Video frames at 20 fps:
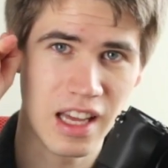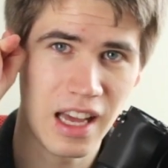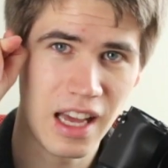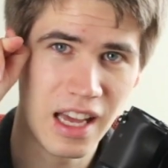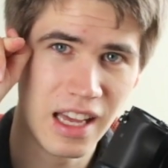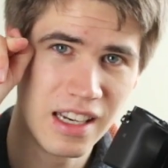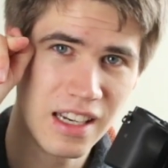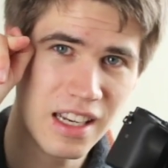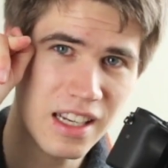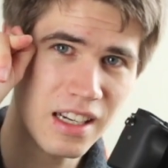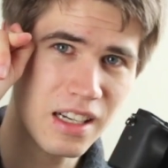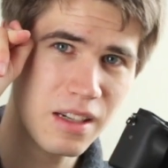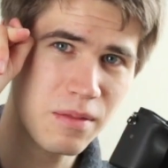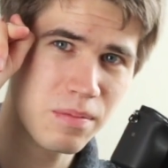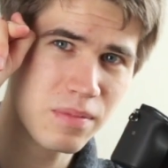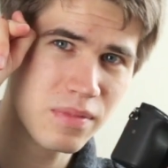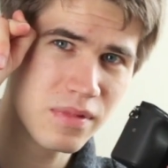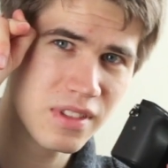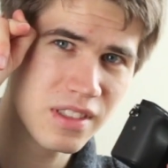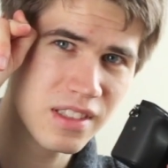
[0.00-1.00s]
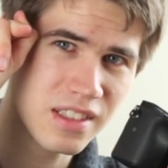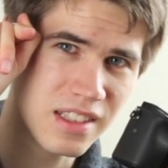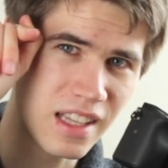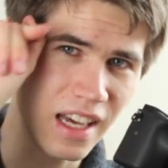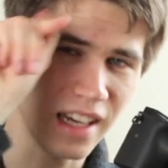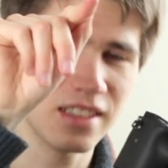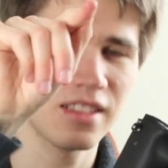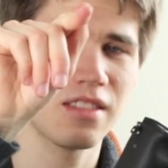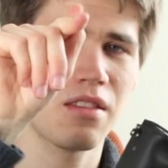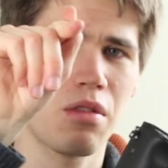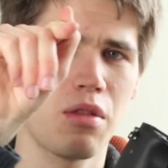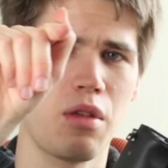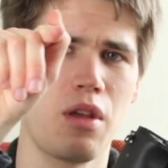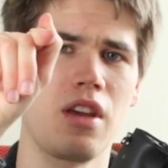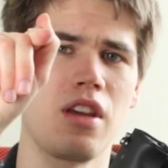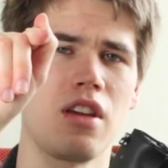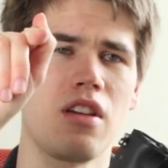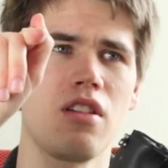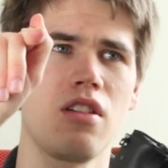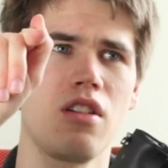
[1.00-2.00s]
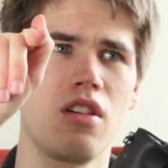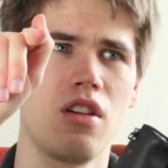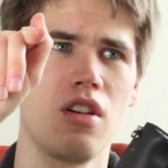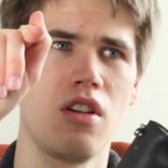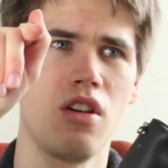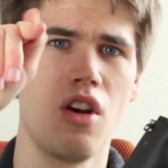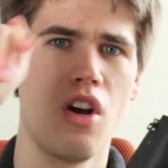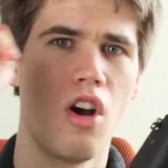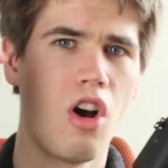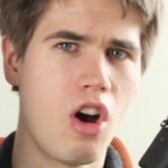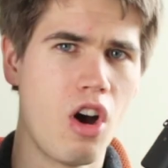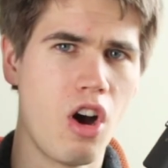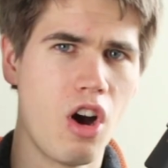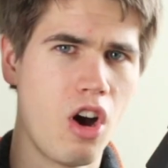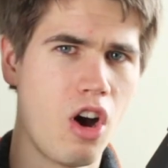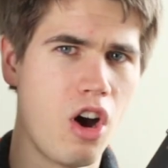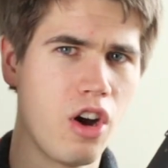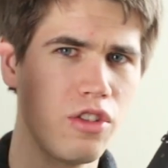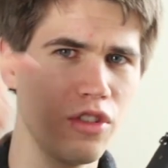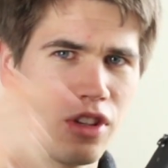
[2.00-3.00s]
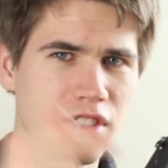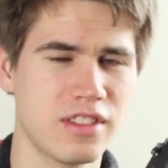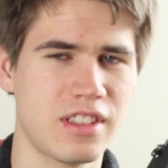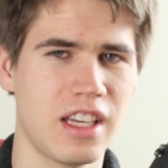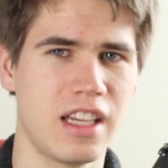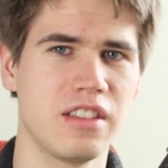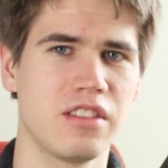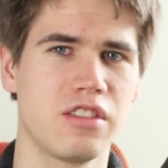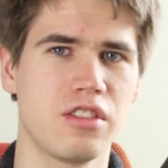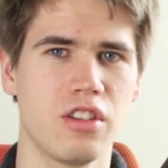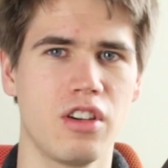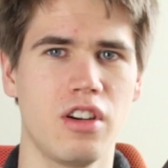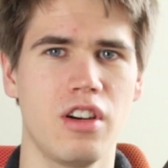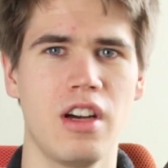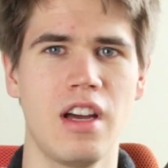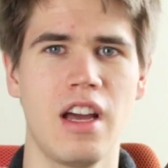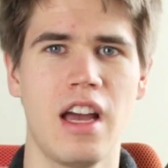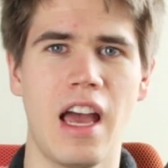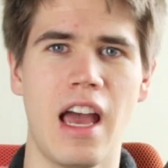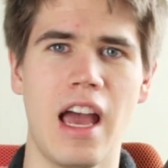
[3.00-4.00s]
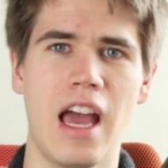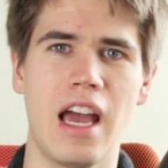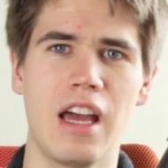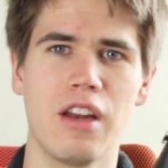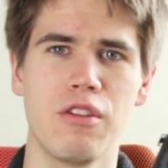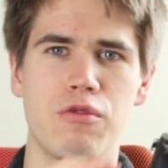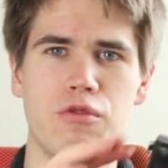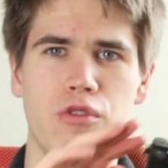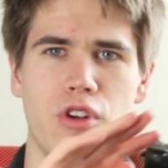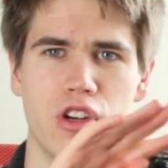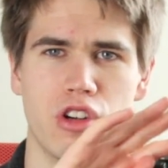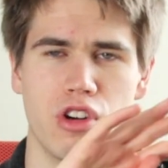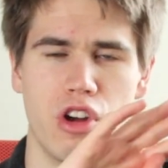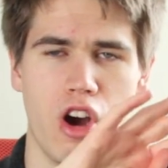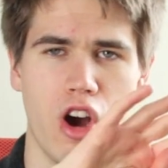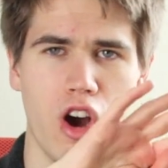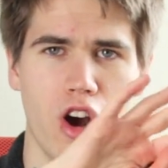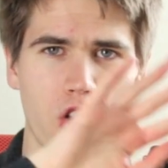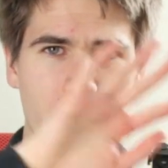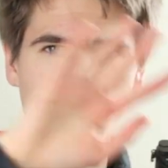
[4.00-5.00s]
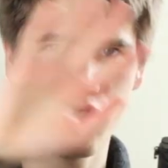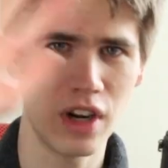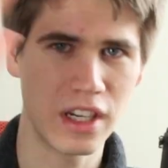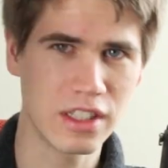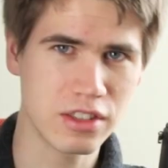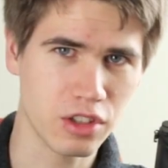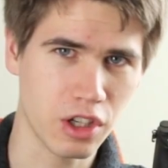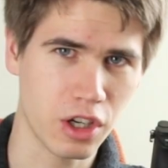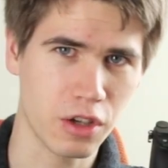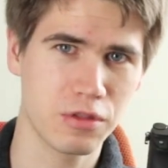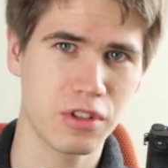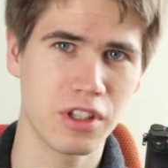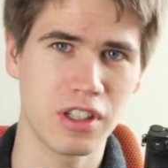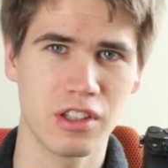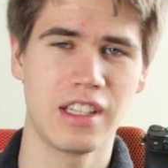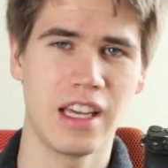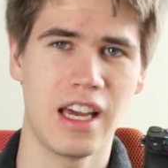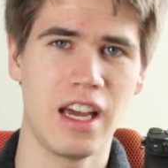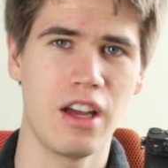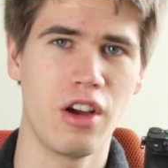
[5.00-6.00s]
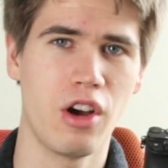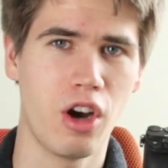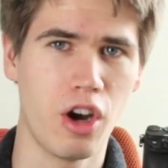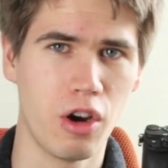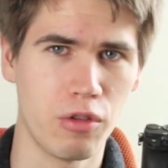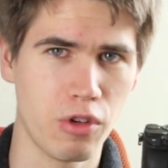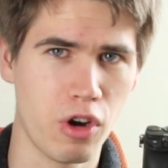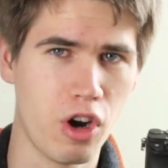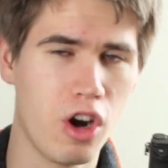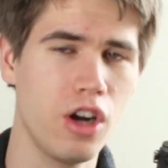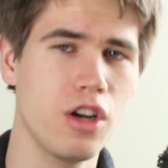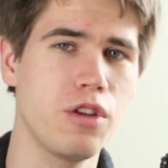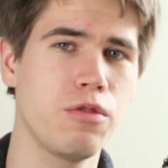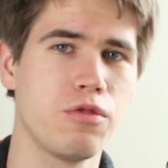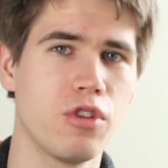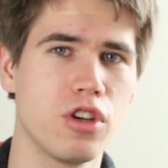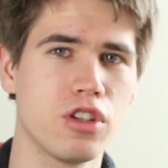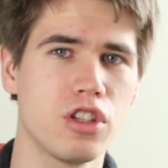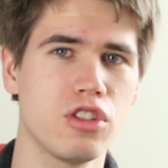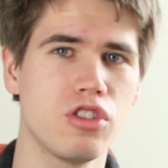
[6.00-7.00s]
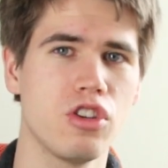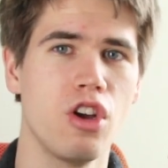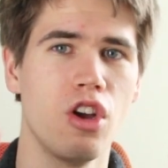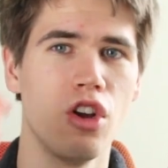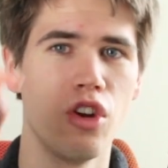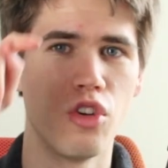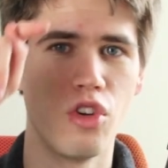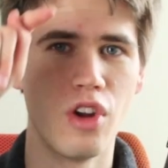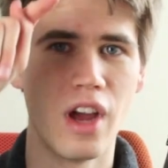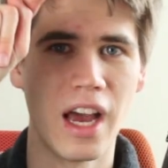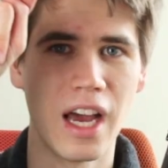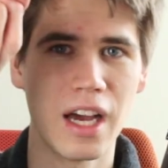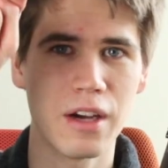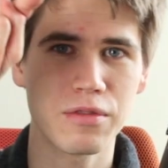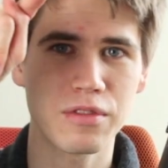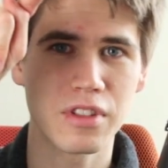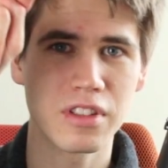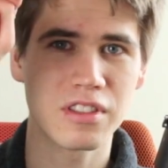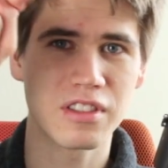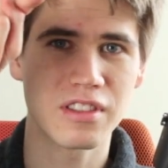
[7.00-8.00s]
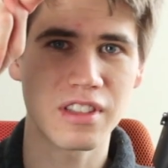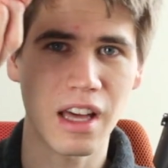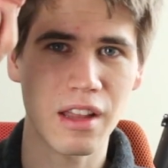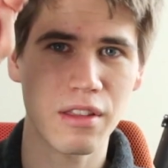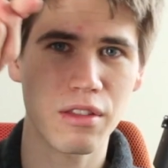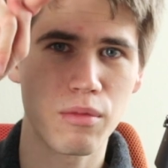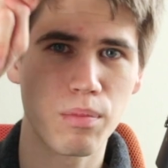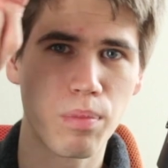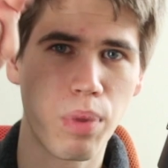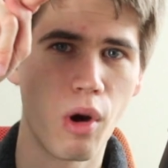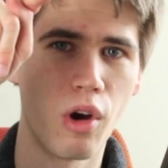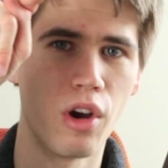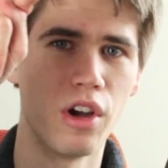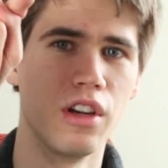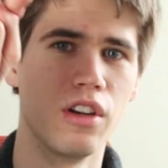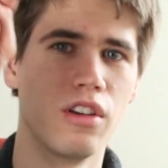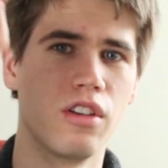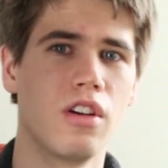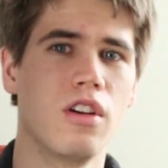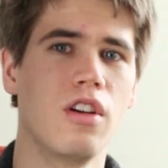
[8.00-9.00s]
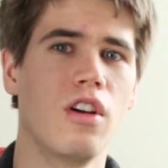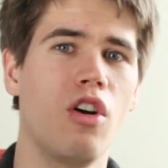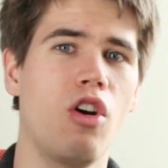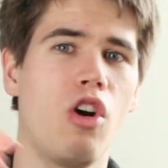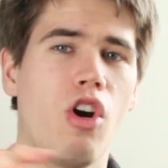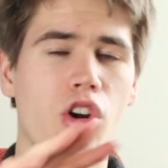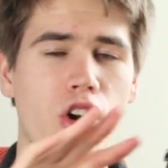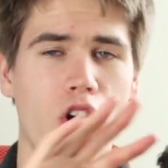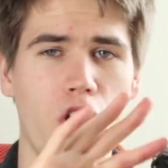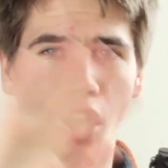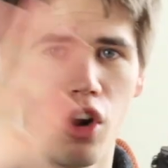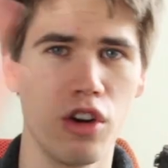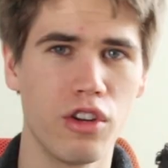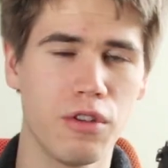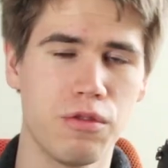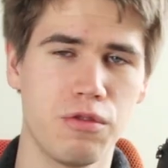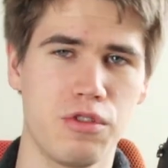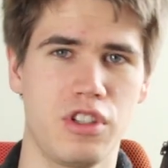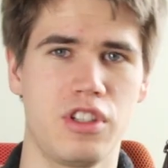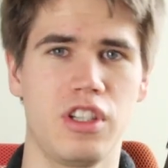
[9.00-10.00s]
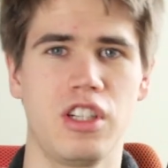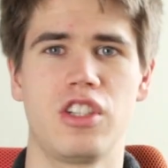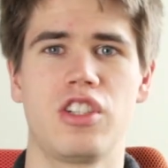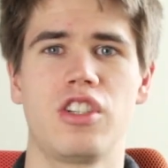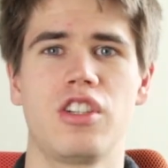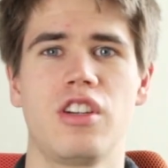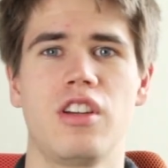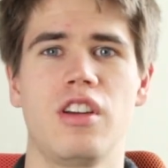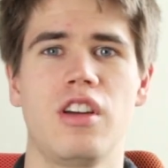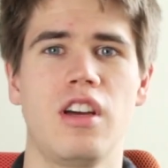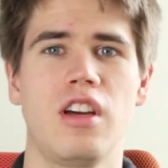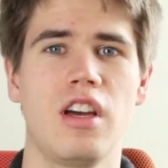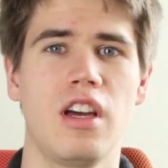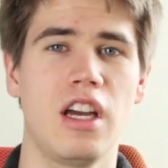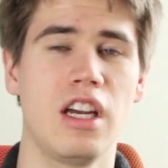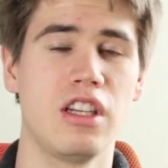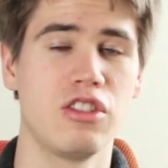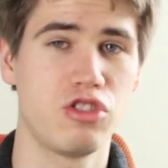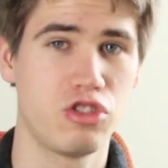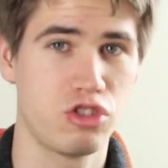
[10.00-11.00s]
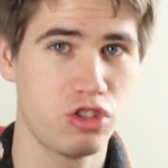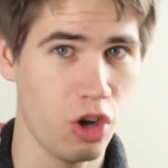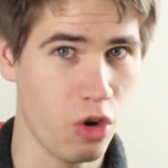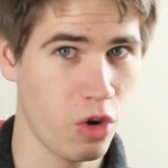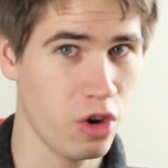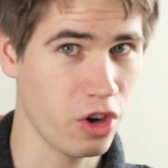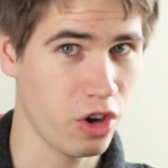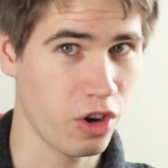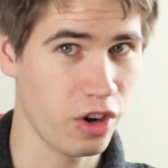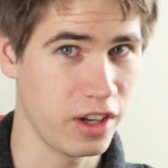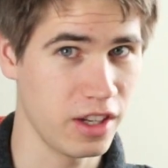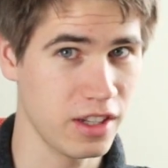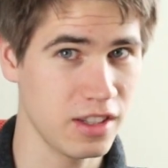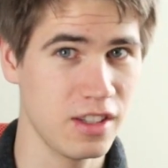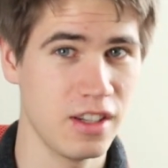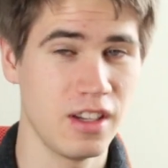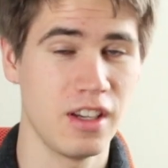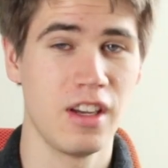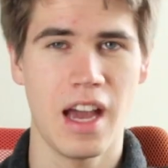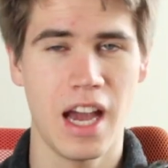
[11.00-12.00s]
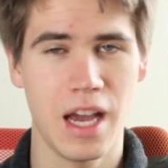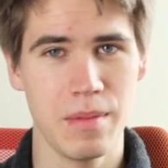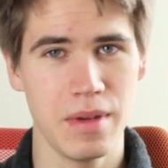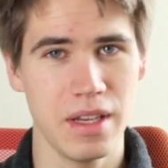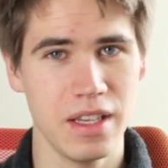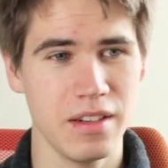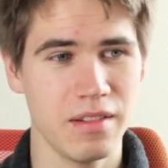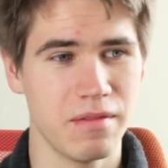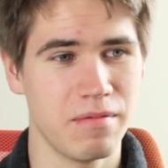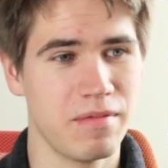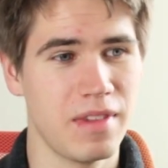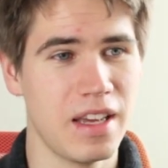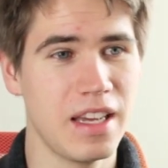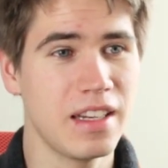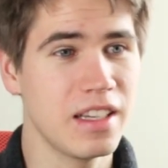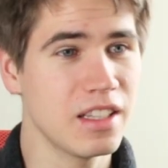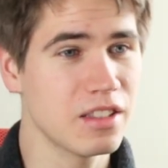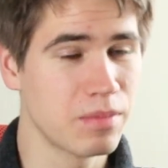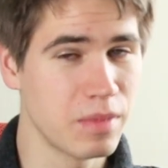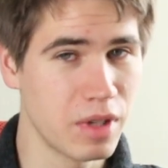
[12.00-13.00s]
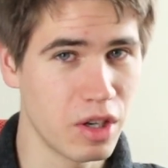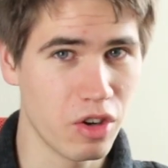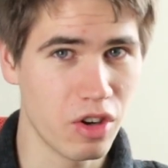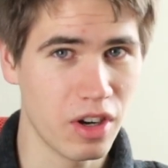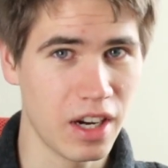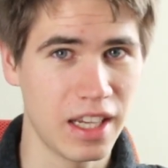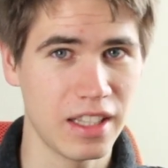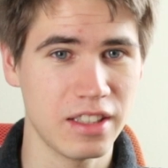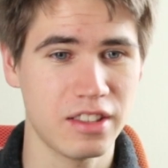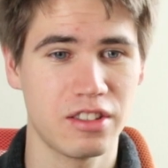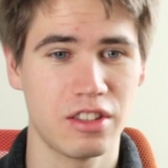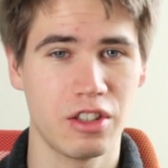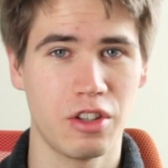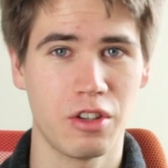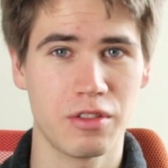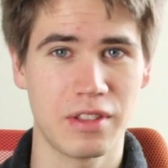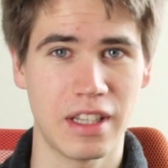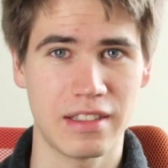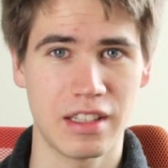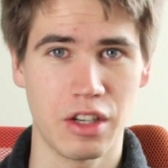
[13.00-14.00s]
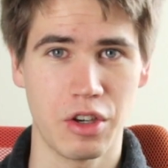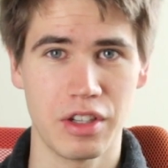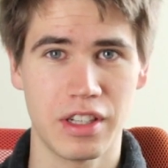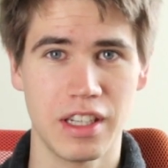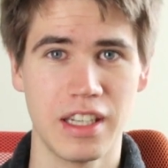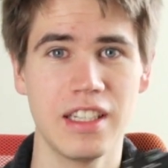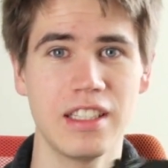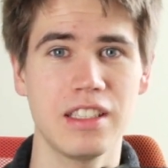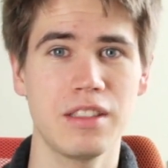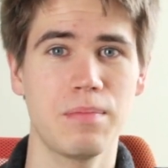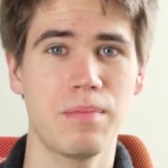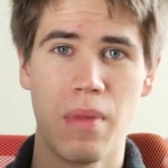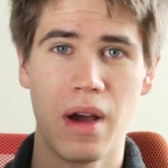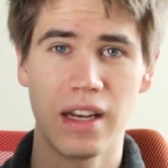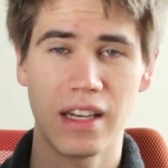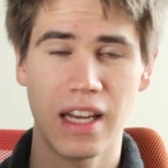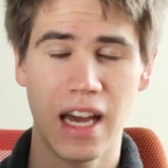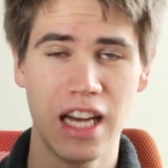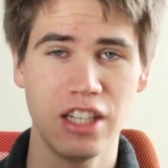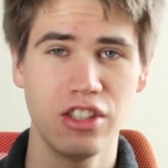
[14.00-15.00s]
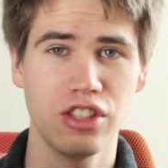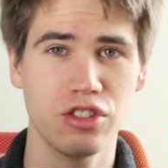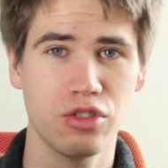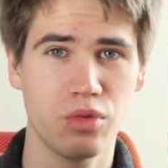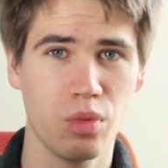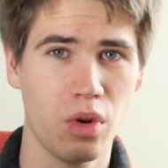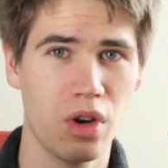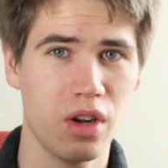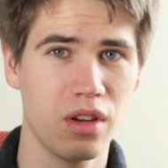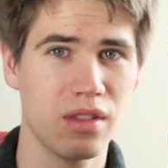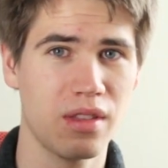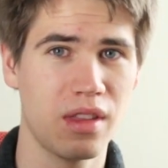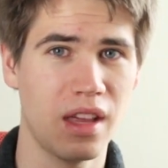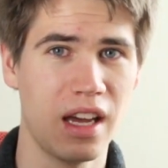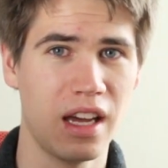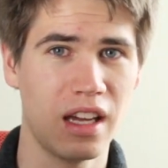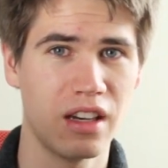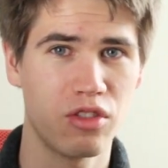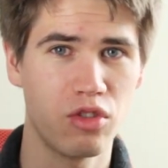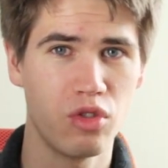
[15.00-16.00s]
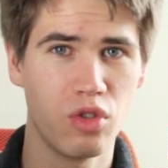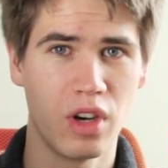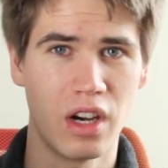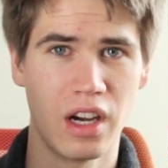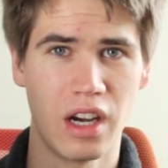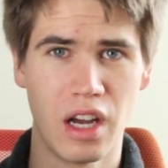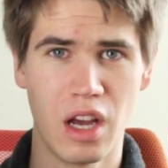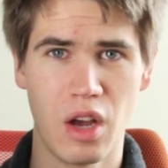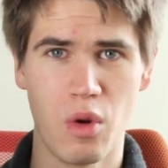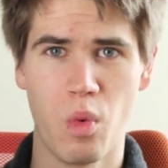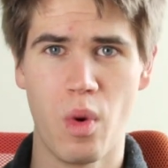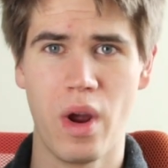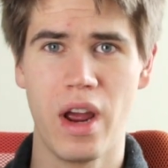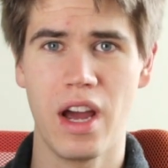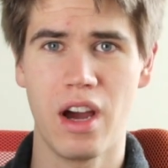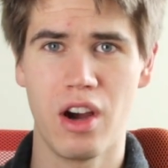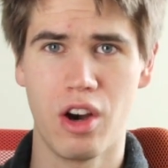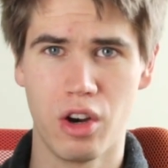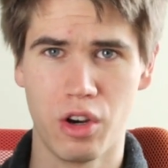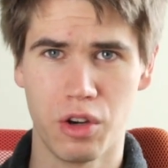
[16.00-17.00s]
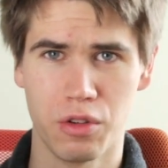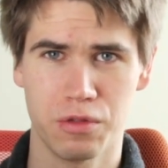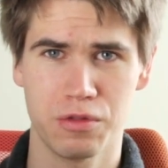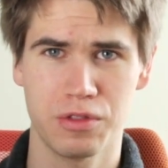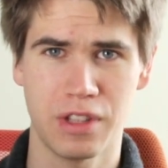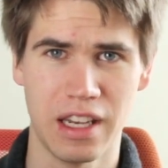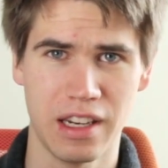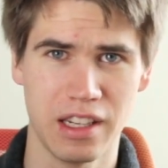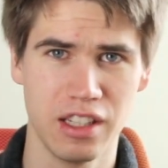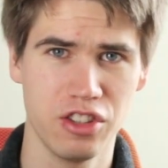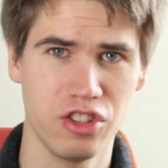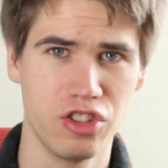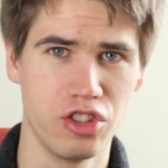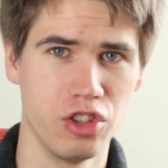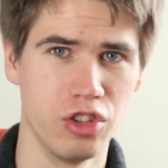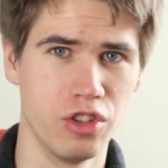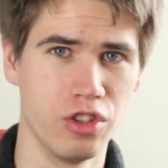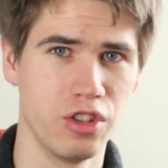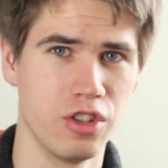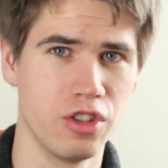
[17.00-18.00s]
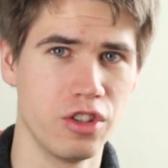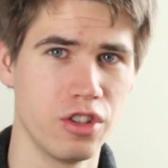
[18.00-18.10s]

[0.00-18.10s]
a little dust thing on your sensor and for the whole rest of the day of all the footage you have this dust point on all your footage. It's so annoying. I mean, it is mirrorless, so that's how it is, but I just want that you are aware of that issue.